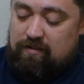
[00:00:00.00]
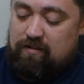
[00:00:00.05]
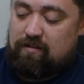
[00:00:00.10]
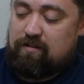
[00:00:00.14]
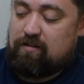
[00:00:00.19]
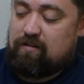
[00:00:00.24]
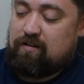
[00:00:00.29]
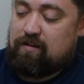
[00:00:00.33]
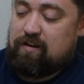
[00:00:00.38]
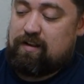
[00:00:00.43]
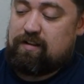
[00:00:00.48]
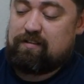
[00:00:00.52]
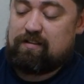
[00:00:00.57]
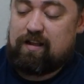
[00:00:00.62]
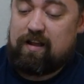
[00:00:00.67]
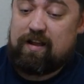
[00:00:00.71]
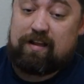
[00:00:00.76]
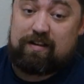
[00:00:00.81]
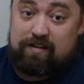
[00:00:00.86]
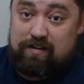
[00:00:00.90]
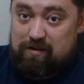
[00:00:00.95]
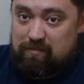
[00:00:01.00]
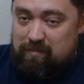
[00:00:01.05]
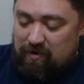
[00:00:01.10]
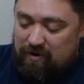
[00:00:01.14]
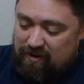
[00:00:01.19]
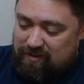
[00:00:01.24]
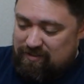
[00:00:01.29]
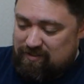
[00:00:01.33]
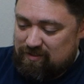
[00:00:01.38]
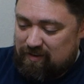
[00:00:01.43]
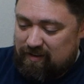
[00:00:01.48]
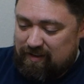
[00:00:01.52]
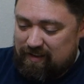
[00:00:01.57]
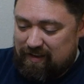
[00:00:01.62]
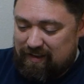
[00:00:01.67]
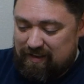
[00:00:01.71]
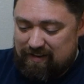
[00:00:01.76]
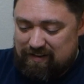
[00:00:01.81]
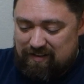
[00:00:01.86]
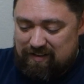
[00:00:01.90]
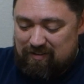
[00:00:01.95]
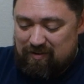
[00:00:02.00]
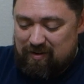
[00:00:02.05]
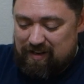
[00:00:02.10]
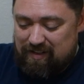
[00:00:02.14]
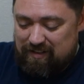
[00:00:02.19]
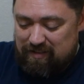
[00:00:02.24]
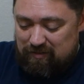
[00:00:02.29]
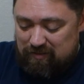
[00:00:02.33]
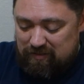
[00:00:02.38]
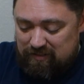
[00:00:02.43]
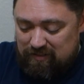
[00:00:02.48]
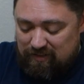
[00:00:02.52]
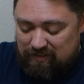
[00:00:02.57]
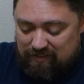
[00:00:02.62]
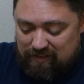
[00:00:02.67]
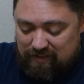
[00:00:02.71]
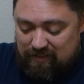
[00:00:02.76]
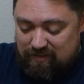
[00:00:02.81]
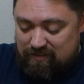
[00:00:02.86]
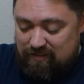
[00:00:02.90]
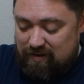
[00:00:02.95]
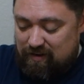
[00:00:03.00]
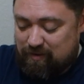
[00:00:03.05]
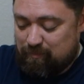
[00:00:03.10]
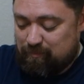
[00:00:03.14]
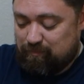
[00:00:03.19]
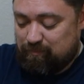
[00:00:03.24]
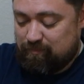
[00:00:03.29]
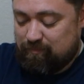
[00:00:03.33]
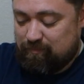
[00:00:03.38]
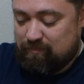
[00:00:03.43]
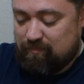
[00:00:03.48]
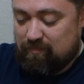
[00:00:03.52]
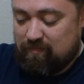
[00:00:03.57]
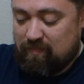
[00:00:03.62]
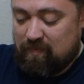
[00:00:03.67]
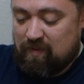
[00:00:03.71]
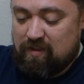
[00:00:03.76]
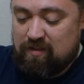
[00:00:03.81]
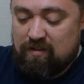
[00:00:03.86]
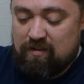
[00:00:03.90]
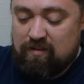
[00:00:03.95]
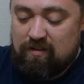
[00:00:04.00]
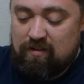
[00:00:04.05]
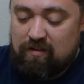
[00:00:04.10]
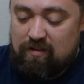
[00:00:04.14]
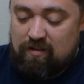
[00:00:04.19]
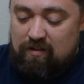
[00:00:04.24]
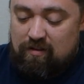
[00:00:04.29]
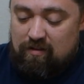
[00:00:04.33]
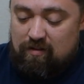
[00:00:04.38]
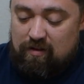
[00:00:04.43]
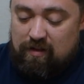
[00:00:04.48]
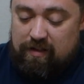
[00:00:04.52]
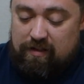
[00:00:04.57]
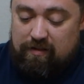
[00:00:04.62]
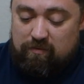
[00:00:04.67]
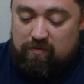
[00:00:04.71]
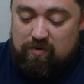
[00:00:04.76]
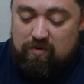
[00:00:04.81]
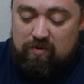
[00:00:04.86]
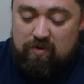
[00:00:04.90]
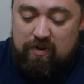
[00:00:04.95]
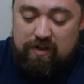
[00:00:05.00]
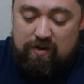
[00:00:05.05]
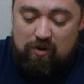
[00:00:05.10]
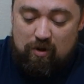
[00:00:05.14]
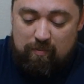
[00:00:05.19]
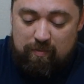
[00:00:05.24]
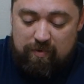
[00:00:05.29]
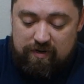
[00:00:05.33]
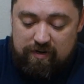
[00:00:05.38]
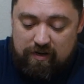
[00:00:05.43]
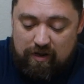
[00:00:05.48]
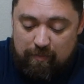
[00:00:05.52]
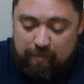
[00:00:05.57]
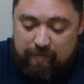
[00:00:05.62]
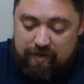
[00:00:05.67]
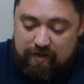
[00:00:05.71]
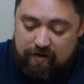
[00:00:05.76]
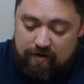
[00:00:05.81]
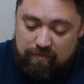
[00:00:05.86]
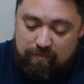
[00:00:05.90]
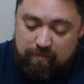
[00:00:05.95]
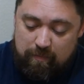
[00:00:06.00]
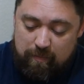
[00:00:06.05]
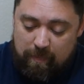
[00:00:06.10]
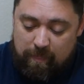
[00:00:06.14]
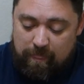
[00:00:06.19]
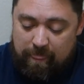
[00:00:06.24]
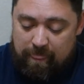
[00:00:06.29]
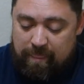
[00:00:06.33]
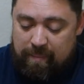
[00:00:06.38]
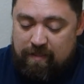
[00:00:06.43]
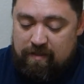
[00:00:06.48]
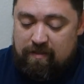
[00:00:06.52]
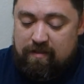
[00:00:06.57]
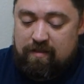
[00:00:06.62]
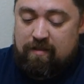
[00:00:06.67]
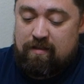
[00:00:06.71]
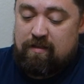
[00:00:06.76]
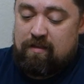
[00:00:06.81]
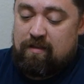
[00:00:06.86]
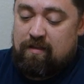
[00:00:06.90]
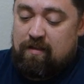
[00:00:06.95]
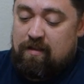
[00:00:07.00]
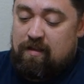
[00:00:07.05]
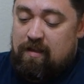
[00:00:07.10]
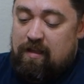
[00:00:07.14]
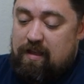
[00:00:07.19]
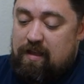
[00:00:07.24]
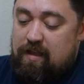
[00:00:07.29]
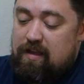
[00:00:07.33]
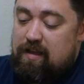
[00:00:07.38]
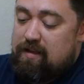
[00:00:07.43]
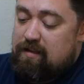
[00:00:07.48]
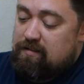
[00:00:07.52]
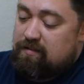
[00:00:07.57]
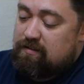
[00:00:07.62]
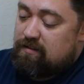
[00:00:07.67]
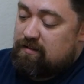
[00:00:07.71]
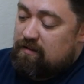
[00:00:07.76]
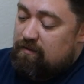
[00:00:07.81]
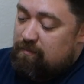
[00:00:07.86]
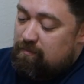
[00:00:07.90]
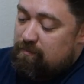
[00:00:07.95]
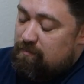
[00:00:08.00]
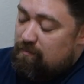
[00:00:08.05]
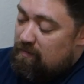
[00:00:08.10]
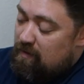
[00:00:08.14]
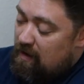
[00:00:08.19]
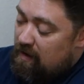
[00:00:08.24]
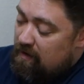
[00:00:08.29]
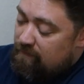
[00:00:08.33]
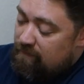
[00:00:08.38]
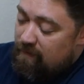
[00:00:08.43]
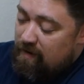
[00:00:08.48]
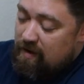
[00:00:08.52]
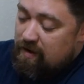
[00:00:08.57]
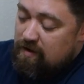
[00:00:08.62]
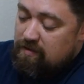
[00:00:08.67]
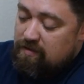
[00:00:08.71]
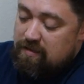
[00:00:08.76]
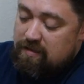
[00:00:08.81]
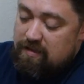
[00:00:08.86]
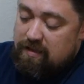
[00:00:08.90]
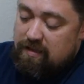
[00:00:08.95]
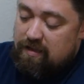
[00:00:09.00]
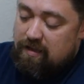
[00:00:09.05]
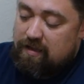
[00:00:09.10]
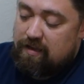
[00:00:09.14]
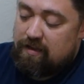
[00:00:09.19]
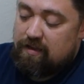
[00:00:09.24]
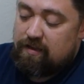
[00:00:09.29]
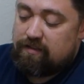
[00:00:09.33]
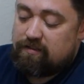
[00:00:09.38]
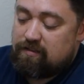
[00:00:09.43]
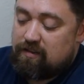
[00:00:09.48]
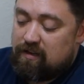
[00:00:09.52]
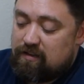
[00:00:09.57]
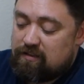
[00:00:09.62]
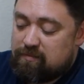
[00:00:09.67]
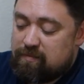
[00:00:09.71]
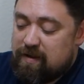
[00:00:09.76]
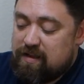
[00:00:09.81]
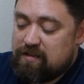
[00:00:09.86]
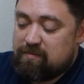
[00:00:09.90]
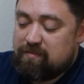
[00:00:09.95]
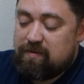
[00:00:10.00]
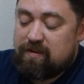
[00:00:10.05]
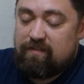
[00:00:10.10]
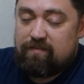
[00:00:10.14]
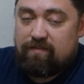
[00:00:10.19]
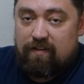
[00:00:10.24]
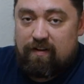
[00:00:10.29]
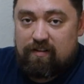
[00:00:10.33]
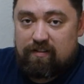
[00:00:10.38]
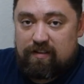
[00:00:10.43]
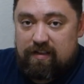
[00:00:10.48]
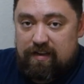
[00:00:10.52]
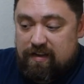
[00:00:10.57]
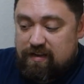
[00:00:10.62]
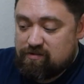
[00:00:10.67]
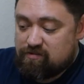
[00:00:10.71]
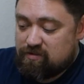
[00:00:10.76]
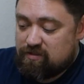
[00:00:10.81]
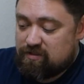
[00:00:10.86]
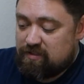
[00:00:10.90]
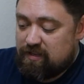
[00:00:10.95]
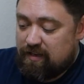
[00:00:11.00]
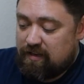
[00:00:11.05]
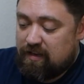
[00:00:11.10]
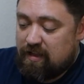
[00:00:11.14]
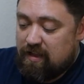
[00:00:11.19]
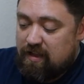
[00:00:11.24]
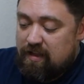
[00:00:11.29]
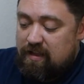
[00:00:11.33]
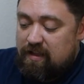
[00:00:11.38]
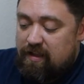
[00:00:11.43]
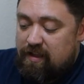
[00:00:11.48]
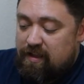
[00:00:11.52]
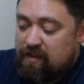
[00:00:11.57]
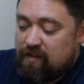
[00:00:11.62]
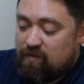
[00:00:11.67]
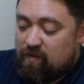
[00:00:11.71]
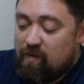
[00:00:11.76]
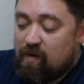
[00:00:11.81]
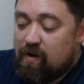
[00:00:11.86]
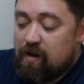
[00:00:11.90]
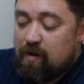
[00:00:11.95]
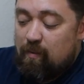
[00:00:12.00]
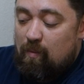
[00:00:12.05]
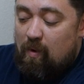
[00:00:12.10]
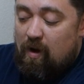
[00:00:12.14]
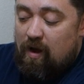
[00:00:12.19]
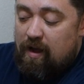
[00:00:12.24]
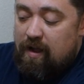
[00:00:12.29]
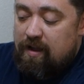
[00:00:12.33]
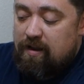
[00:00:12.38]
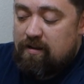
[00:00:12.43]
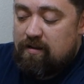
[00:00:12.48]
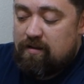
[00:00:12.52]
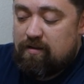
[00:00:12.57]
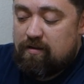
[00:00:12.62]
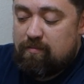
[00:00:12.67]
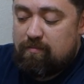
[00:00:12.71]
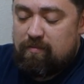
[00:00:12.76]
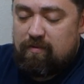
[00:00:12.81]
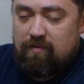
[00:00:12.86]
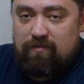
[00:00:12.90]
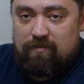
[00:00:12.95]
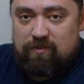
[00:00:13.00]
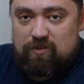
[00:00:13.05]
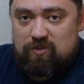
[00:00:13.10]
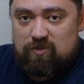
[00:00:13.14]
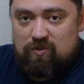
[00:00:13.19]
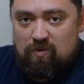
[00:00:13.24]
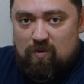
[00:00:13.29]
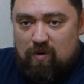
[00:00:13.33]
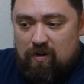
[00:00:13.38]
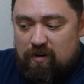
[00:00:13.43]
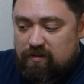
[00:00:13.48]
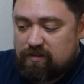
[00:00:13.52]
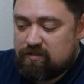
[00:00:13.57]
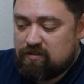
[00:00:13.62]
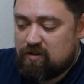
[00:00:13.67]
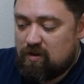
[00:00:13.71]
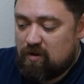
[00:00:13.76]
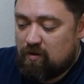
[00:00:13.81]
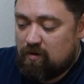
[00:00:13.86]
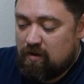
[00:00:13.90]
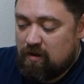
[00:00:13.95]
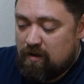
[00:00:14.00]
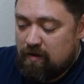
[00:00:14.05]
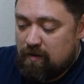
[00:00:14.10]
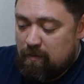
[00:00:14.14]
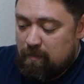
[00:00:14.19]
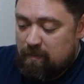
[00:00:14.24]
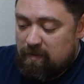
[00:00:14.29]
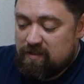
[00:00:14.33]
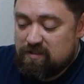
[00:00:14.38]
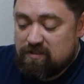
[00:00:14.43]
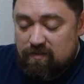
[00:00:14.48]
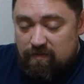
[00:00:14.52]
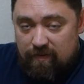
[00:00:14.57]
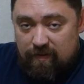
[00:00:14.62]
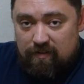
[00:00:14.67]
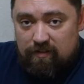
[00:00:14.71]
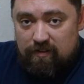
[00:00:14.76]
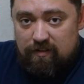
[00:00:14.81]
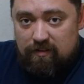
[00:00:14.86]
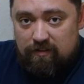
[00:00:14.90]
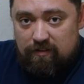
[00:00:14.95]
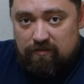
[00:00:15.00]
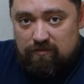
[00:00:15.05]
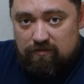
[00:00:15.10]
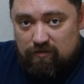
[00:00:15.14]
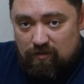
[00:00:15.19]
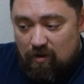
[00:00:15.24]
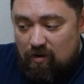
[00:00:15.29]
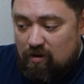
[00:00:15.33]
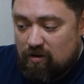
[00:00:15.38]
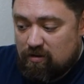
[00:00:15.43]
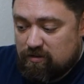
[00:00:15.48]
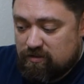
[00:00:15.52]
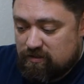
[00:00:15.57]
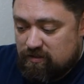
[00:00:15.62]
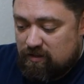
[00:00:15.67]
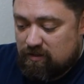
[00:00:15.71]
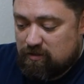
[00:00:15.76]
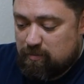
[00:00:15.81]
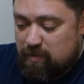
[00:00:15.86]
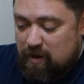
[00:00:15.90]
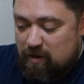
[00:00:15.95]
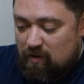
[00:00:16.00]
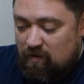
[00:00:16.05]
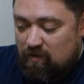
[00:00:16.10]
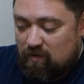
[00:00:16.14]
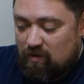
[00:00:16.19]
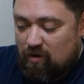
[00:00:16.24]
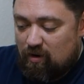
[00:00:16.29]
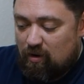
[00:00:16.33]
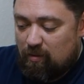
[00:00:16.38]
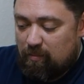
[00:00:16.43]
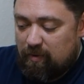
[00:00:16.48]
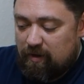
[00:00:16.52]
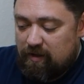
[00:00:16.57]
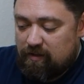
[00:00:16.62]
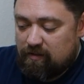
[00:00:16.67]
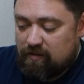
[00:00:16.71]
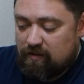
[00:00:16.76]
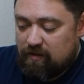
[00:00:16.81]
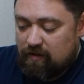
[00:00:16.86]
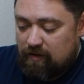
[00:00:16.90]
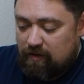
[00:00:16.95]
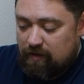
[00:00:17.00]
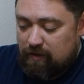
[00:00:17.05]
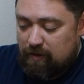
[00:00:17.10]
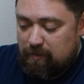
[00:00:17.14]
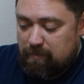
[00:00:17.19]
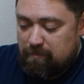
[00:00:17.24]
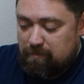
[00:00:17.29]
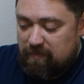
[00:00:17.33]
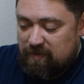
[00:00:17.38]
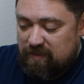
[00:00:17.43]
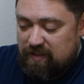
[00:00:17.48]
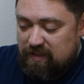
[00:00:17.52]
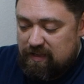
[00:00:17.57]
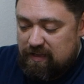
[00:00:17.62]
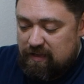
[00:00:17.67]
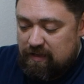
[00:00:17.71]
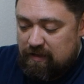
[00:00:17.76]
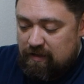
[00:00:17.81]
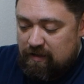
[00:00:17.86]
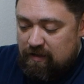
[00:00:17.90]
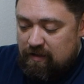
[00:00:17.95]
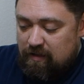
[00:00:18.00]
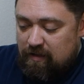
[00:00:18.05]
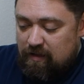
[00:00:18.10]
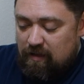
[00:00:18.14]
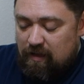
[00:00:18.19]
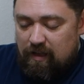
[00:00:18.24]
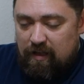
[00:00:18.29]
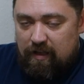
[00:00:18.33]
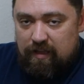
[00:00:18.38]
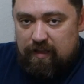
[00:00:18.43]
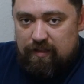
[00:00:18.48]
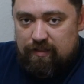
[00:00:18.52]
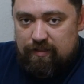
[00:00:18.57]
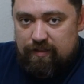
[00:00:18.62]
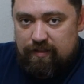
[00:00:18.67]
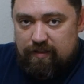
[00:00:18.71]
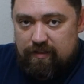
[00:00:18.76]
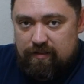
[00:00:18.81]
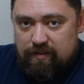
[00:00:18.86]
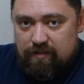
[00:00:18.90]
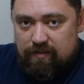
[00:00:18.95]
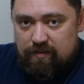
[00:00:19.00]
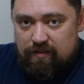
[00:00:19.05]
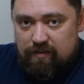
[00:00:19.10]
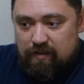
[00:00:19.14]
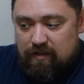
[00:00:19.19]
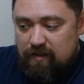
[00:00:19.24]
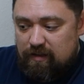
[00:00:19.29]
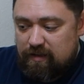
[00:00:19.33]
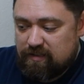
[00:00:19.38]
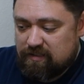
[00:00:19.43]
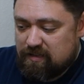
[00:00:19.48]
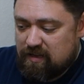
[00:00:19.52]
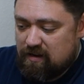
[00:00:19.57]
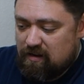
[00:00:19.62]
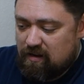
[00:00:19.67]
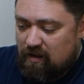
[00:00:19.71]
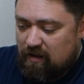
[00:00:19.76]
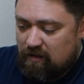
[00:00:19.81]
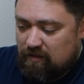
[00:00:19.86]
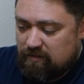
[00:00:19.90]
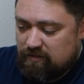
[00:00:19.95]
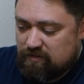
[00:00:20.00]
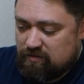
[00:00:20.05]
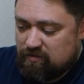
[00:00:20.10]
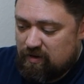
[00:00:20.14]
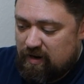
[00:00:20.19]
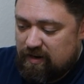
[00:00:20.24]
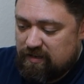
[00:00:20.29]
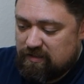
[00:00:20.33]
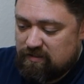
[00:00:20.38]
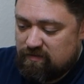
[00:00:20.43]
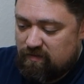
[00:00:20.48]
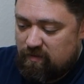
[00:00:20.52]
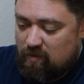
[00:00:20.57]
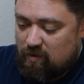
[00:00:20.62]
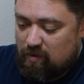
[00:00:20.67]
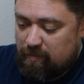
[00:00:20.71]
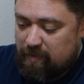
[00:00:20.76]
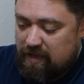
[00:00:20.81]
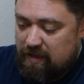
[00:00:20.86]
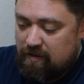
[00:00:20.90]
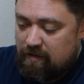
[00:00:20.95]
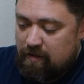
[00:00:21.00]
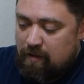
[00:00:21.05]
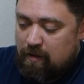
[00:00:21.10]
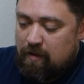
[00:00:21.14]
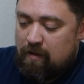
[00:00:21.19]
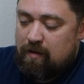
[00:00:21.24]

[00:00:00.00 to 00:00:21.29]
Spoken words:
Alright, I had it apart, so I hadn't quite clicked it all together there. Alright, we're going to go ahead and open it up here. And I find the touchpad to be fairly interesting. It's very wide, but short. So it's a fairly large touchpad overall, but the height is kind of strange for me.